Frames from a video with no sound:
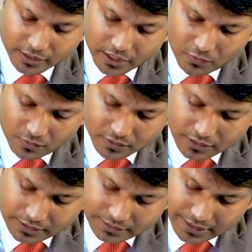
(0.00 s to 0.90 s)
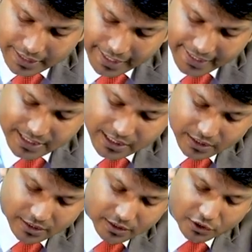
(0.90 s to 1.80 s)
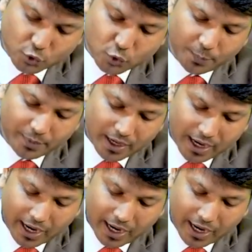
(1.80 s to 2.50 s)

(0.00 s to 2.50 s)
Now, the next group